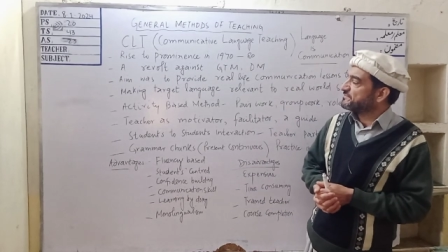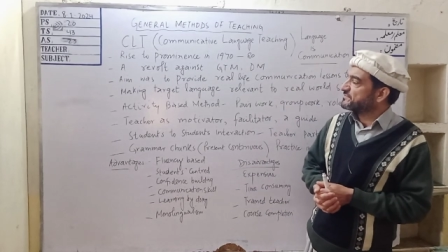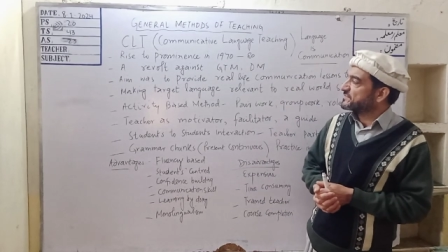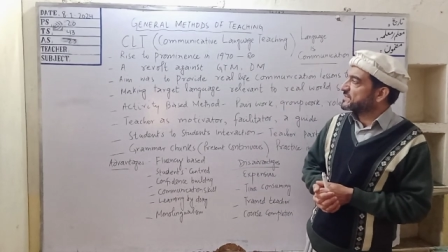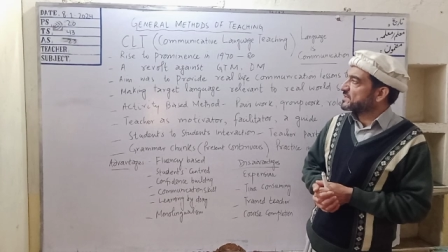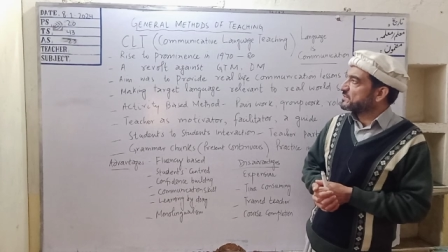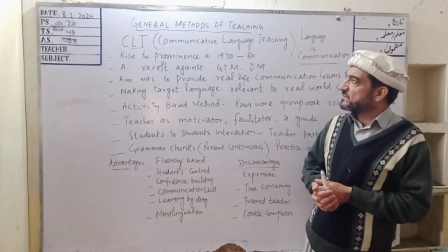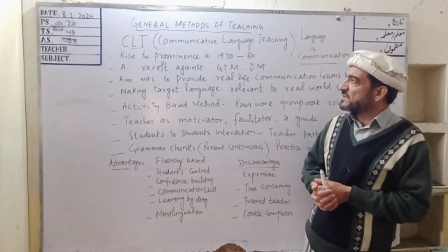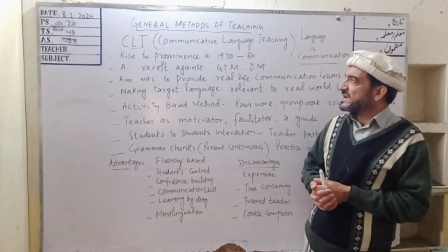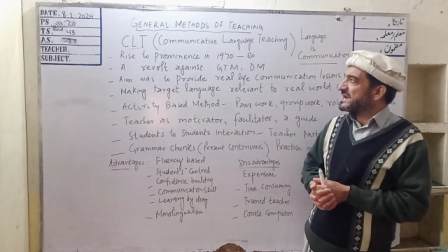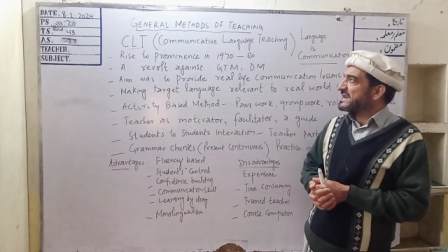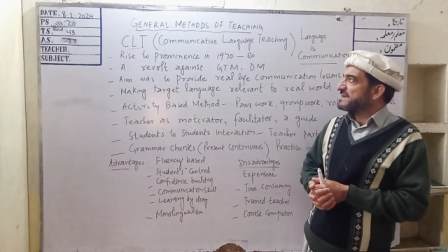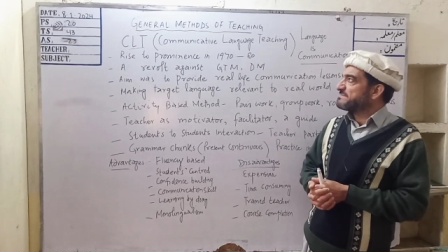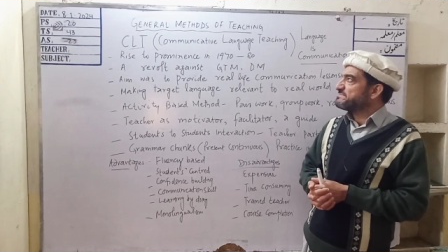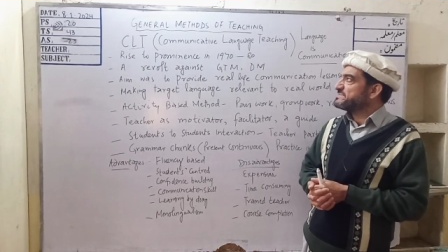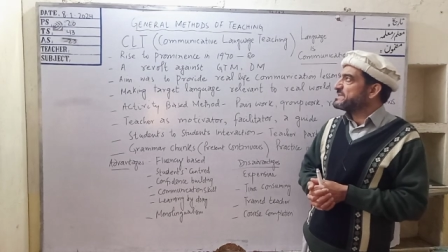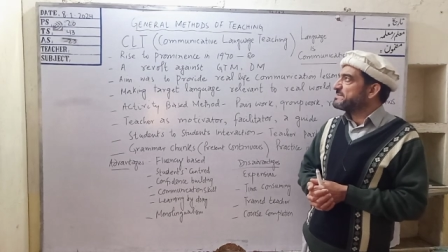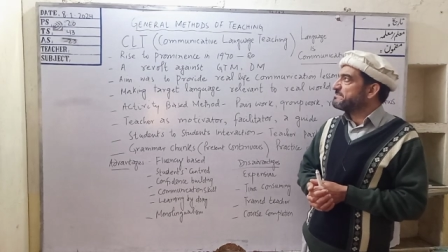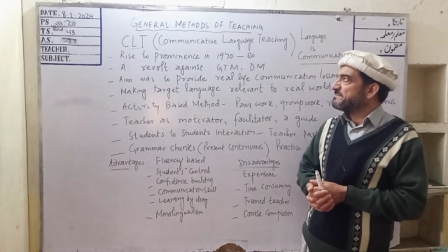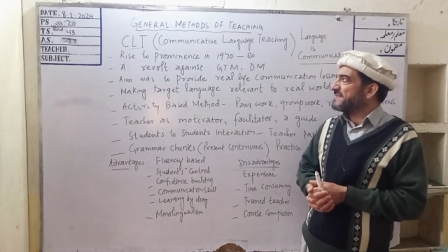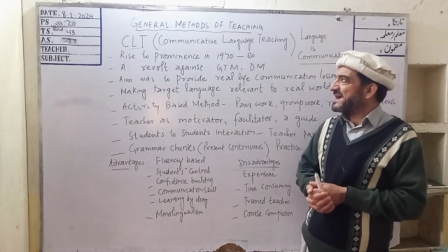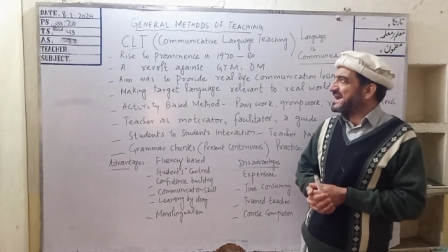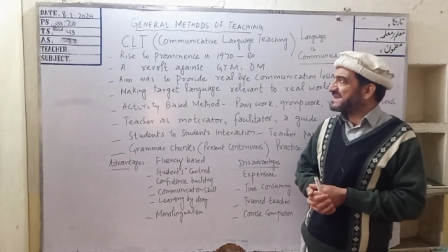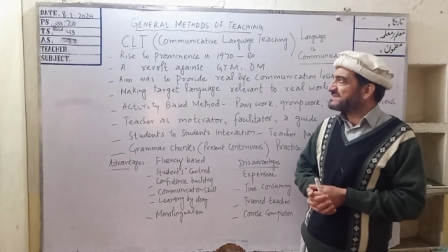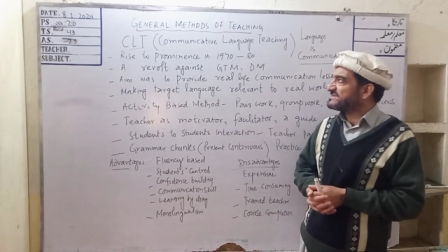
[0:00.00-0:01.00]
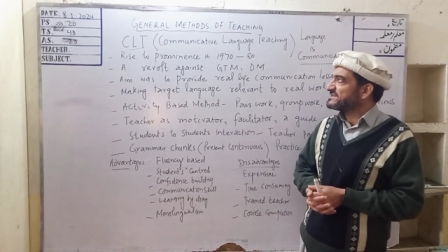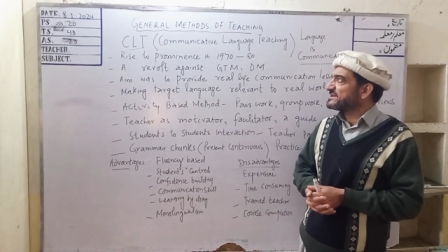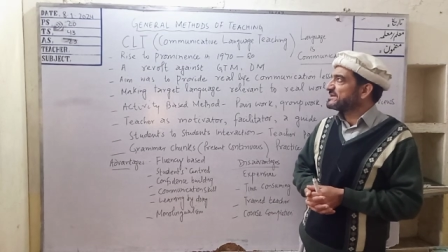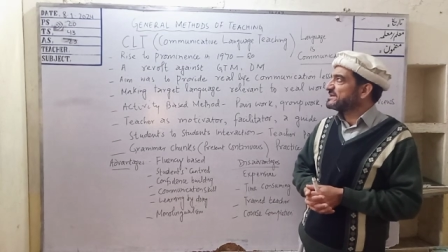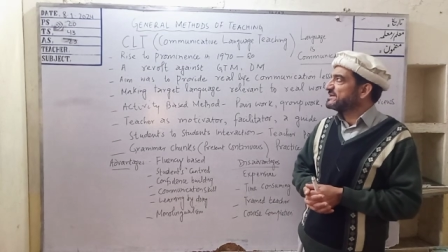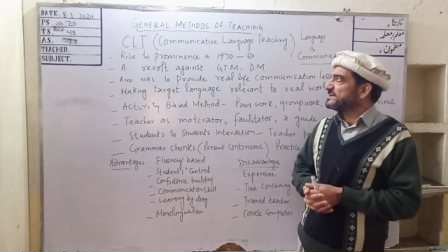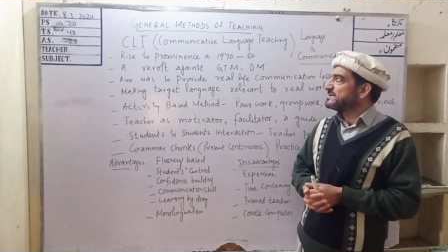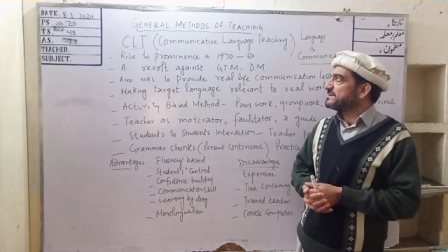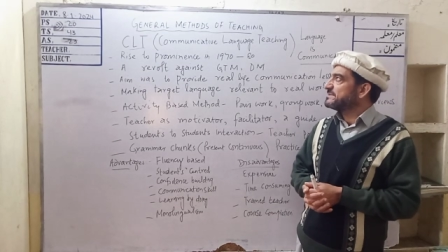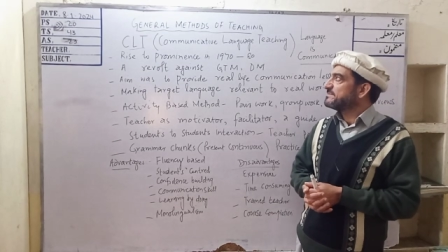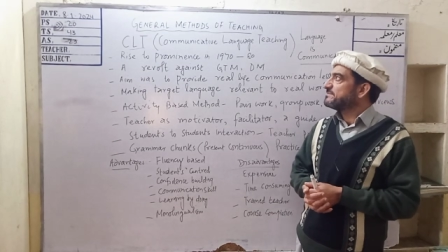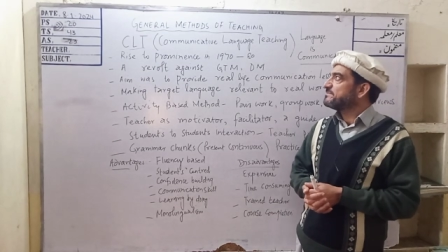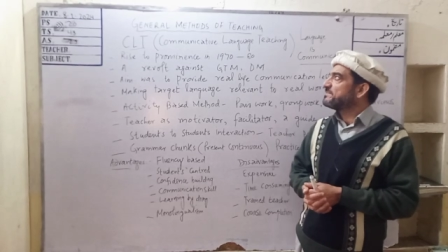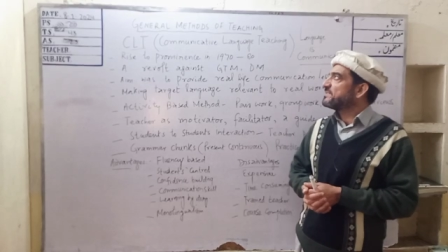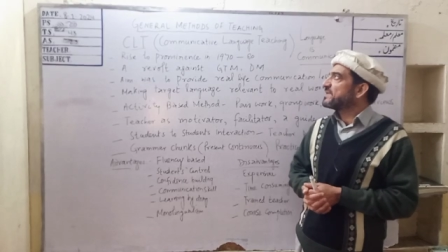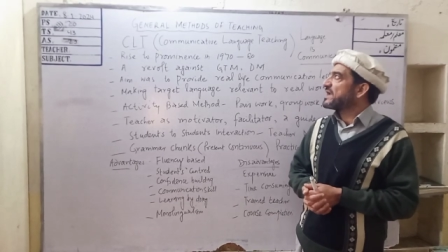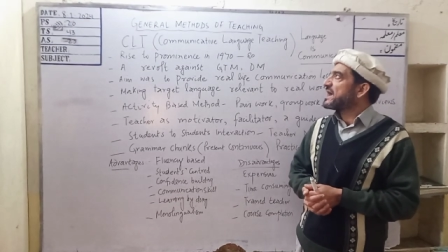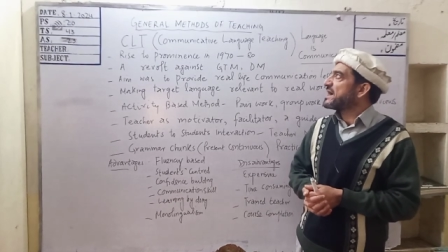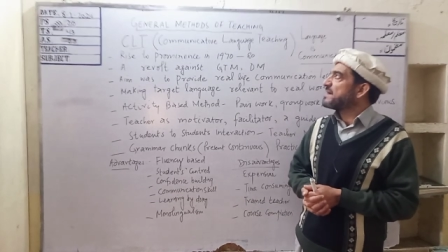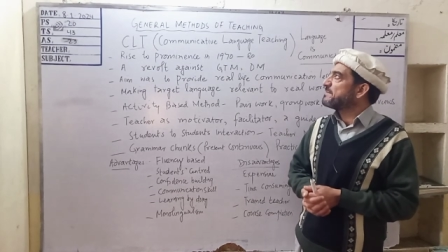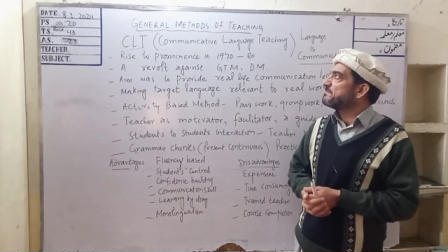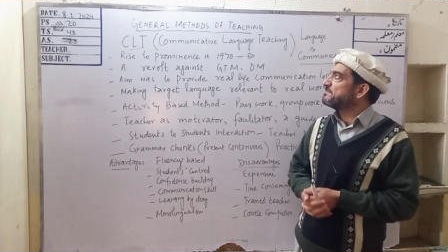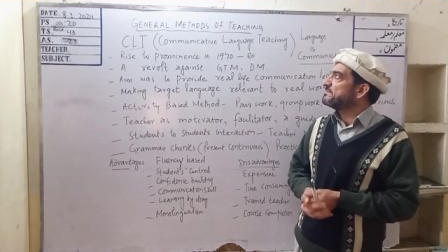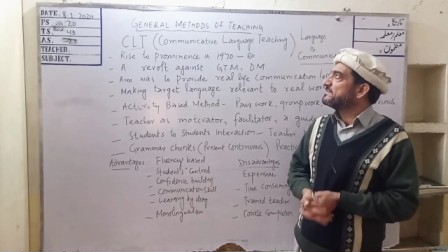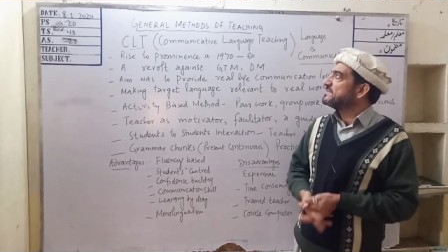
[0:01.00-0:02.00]
one of the methods
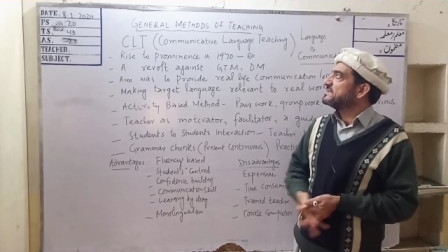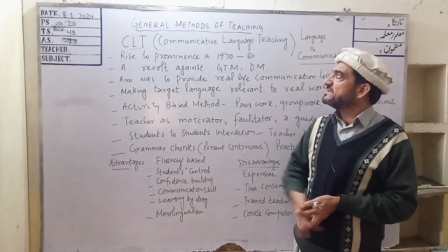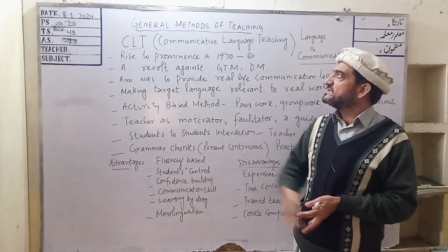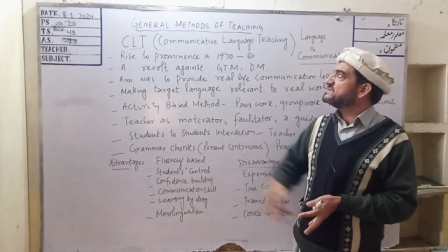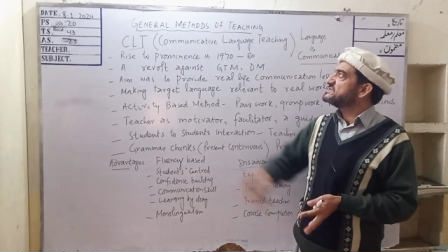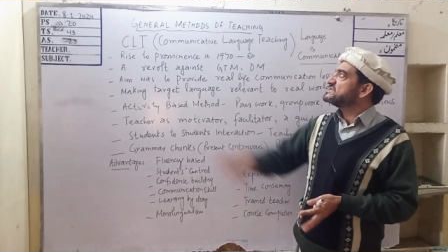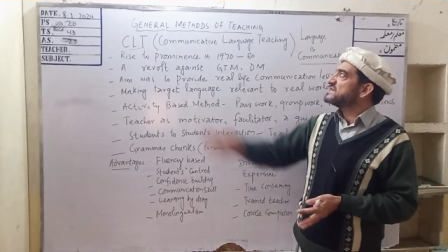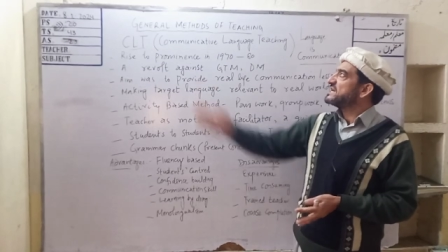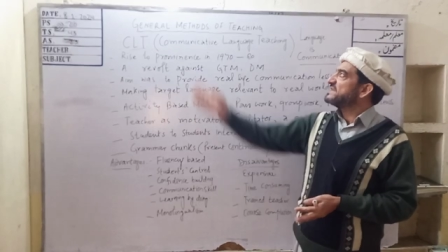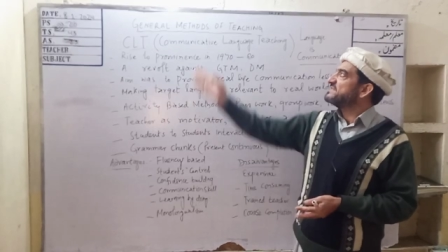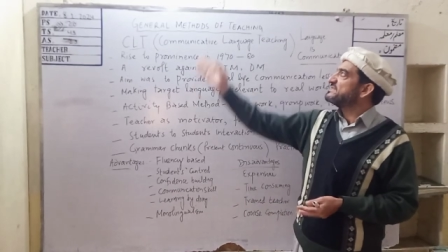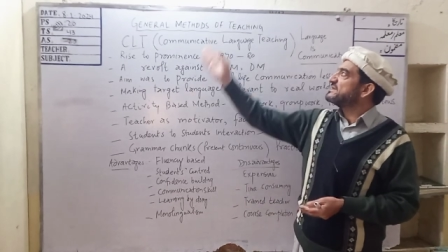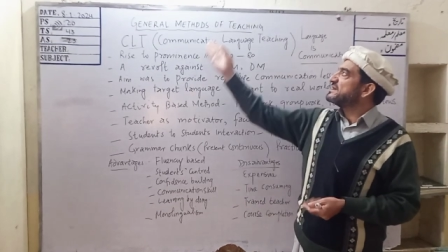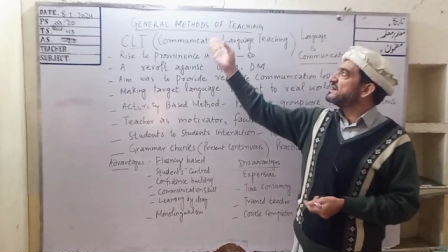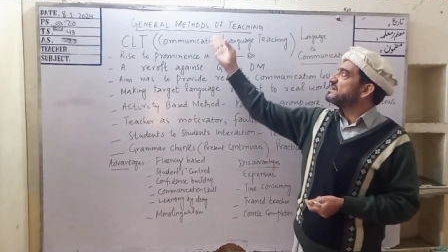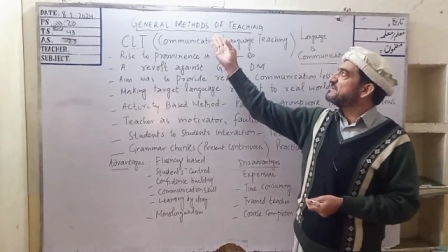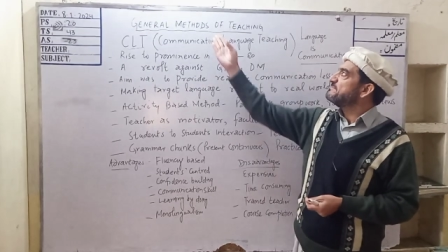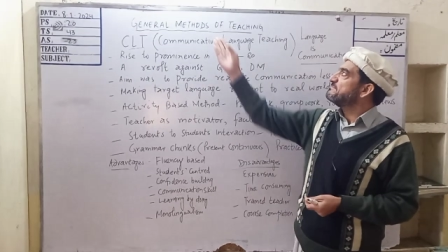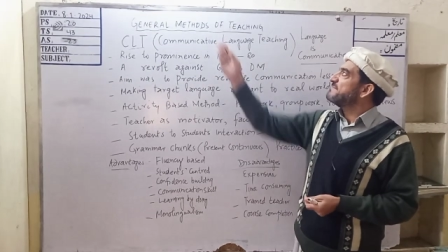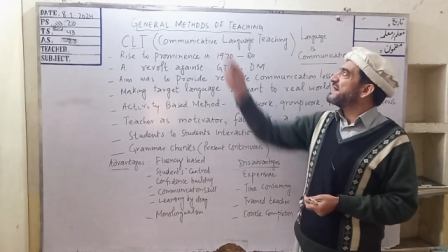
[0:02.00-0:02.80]
from general